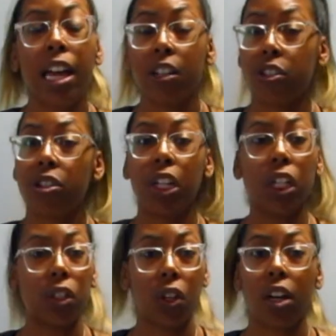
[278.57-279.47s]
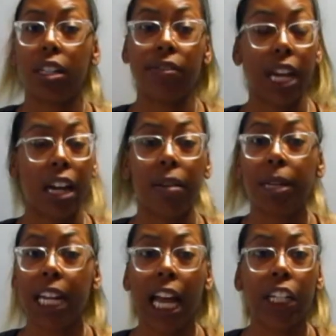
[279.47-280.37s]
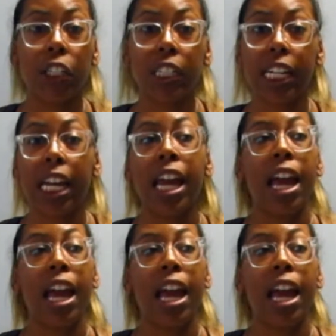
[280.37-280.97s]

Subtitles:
just took a lot of time and energy.